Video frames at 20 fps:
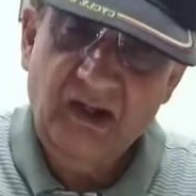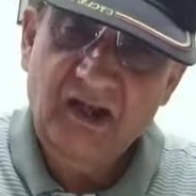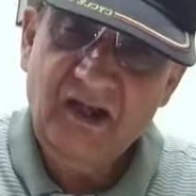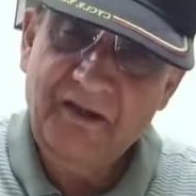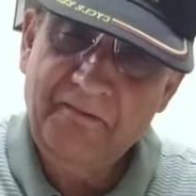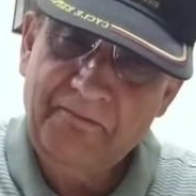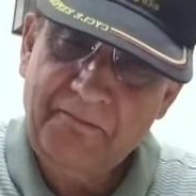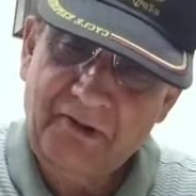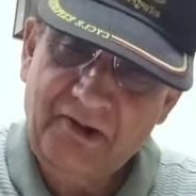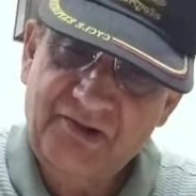a
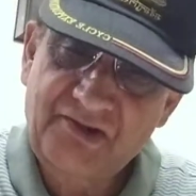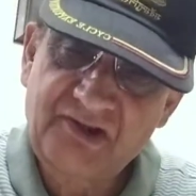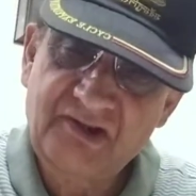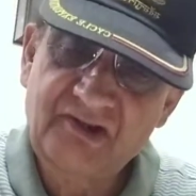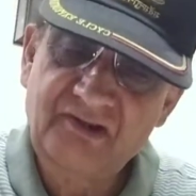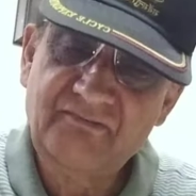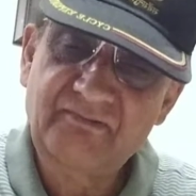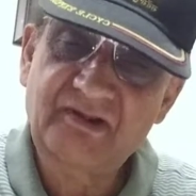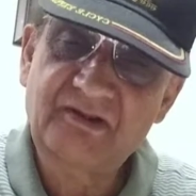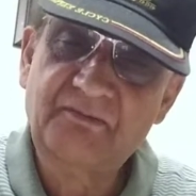
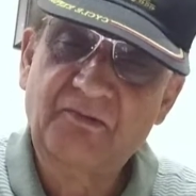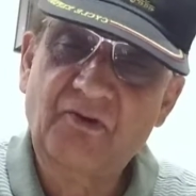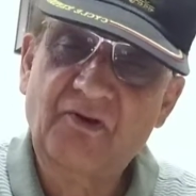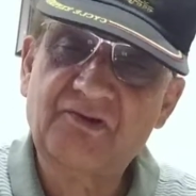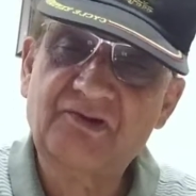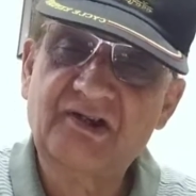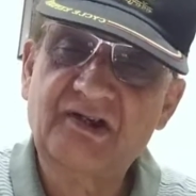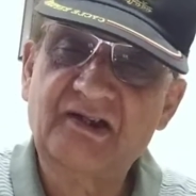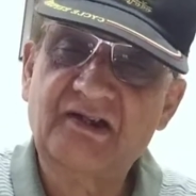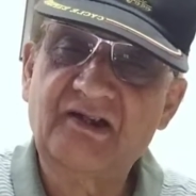person with
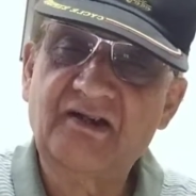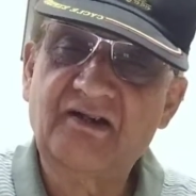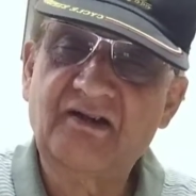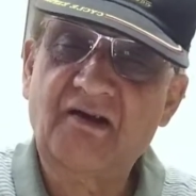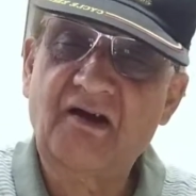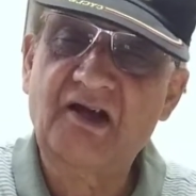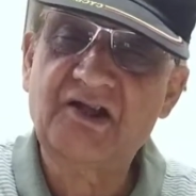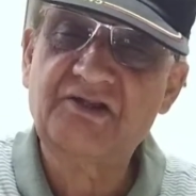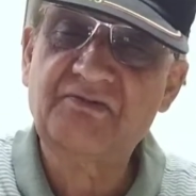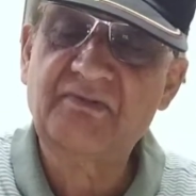prostatic
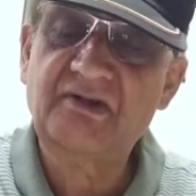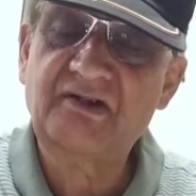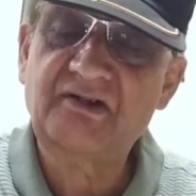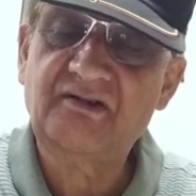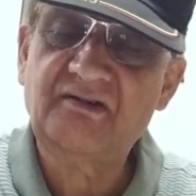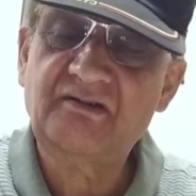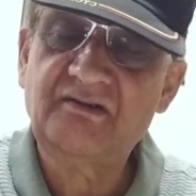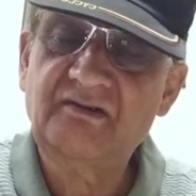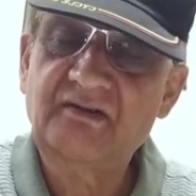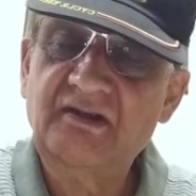enlargement,
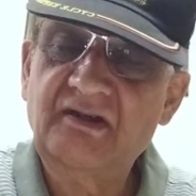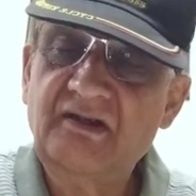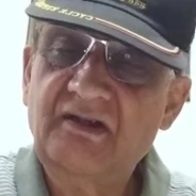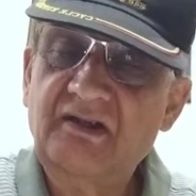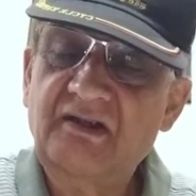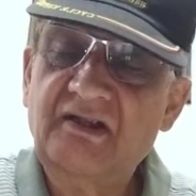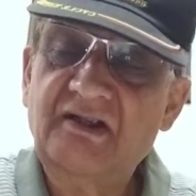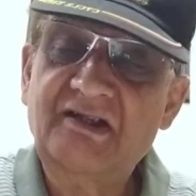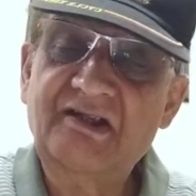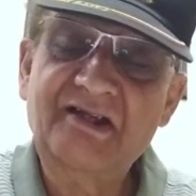
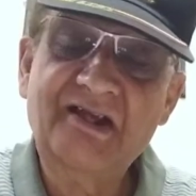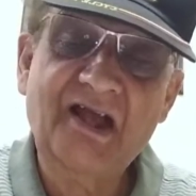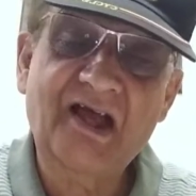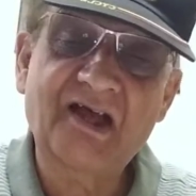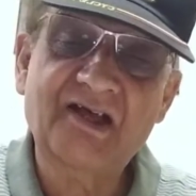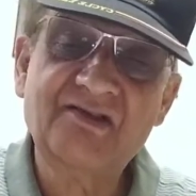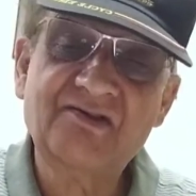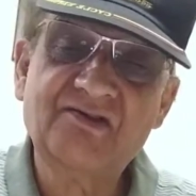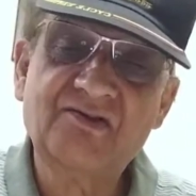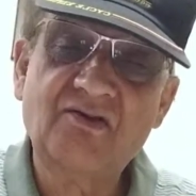he
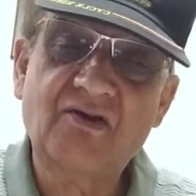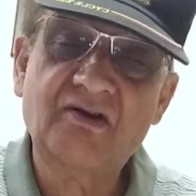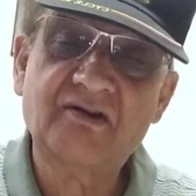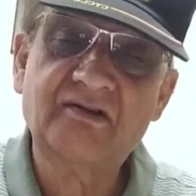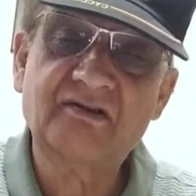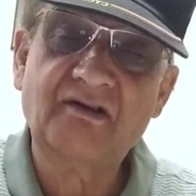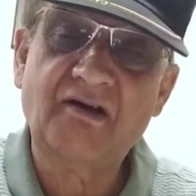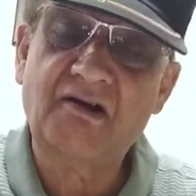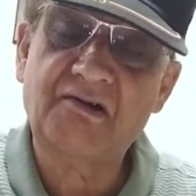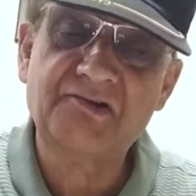has got
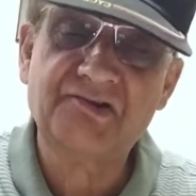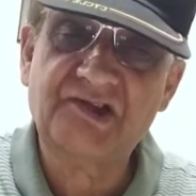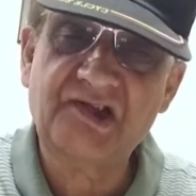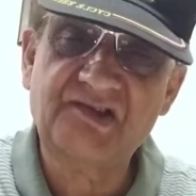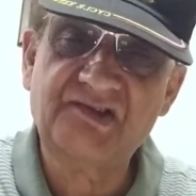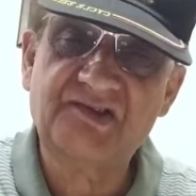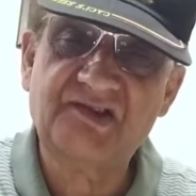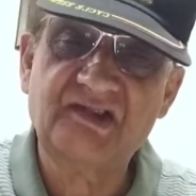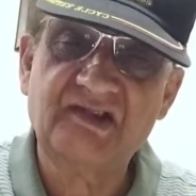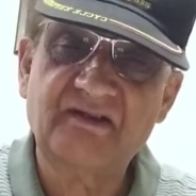
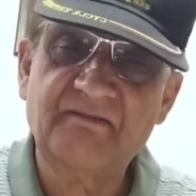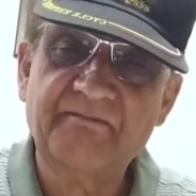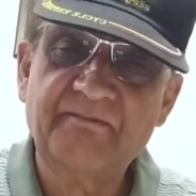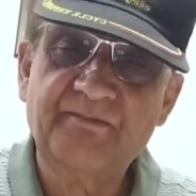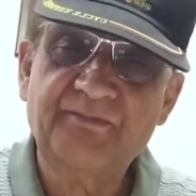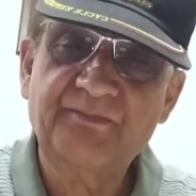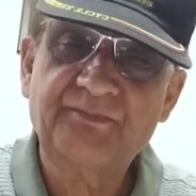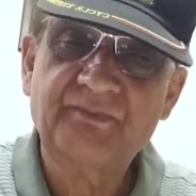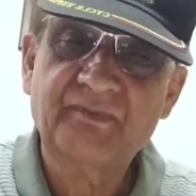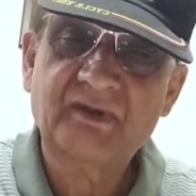urgency.
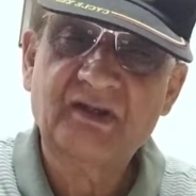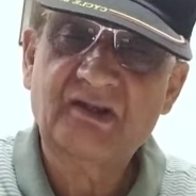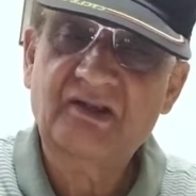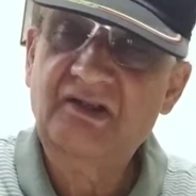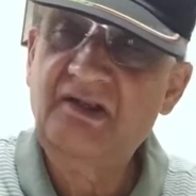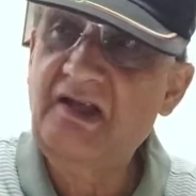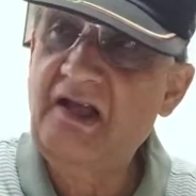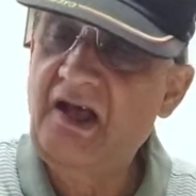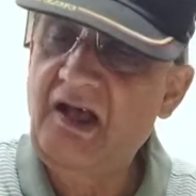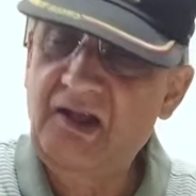
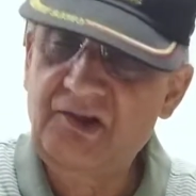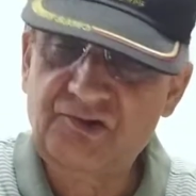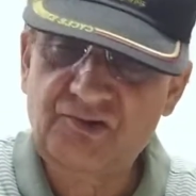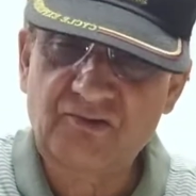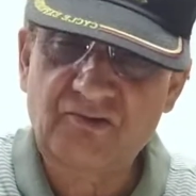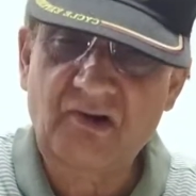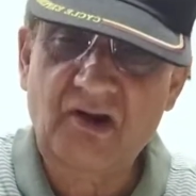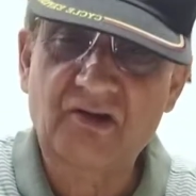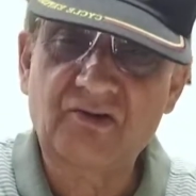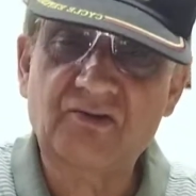He has to
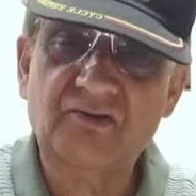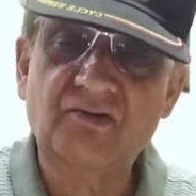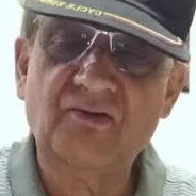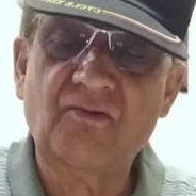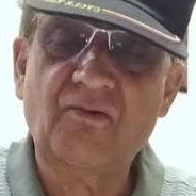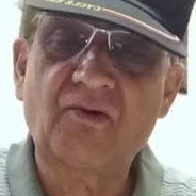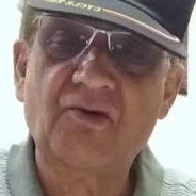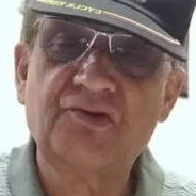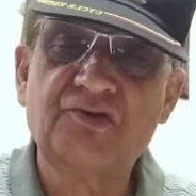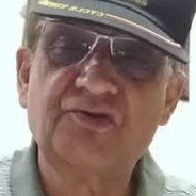run to the
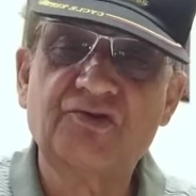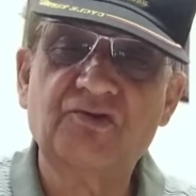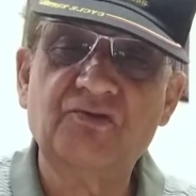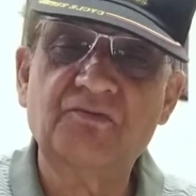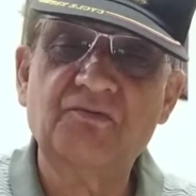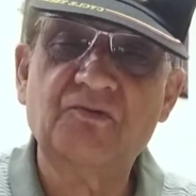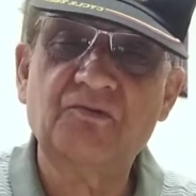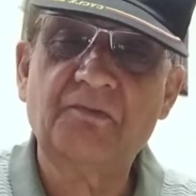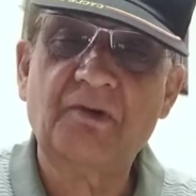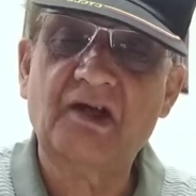
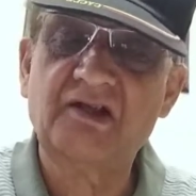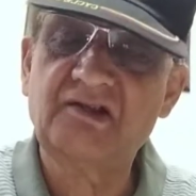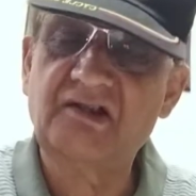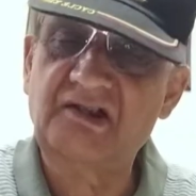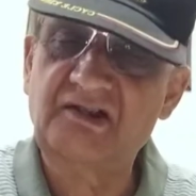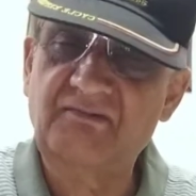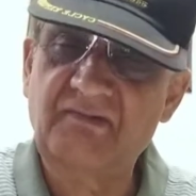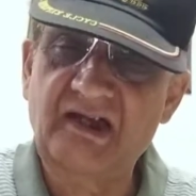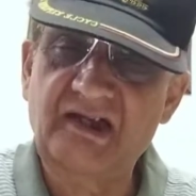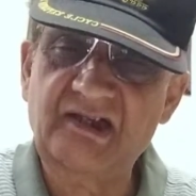washroom to pass.
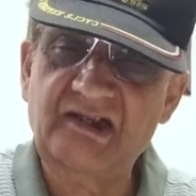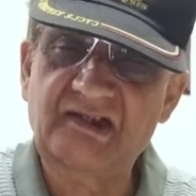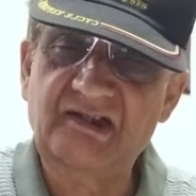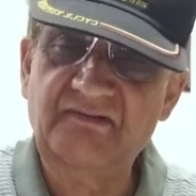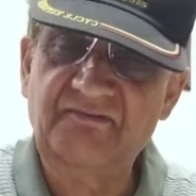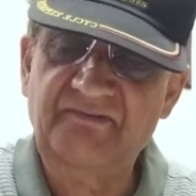Otherwise, he